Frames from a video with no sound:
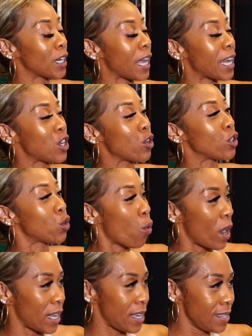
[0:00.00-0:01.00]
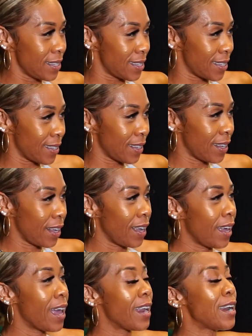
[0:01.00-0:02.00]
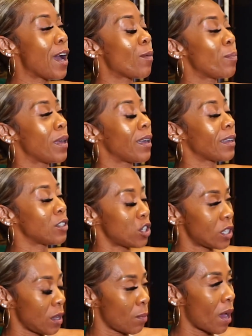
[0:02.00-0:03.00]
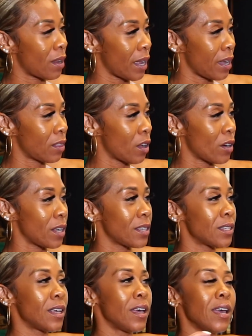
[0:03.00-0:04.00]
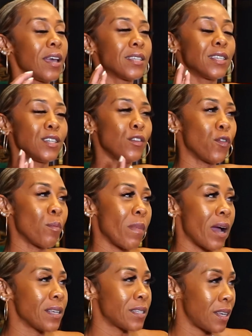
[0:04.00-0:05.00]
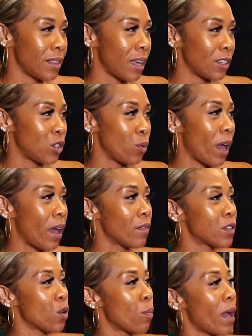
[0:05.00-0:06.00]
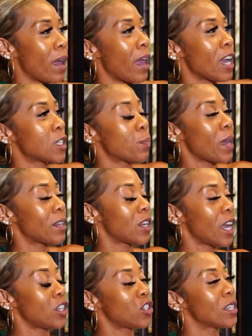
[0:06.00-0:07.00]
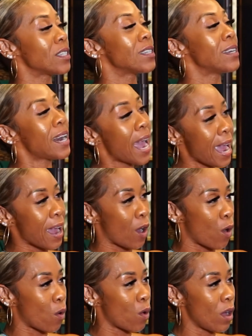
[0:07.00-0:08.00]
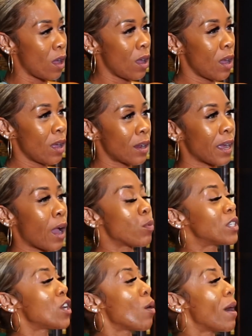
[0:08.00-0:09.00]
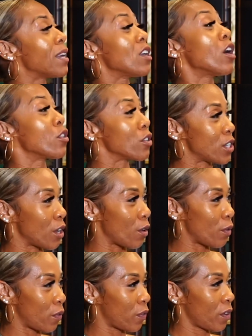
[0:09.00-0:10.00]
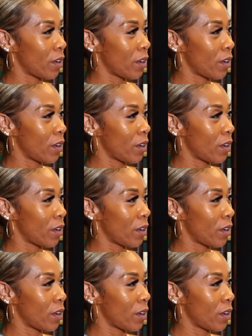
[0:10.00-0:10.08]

like your 20s and now being just in my late 30s. It's a different mindset that you have. So my expectations now, like I would tell my younger self,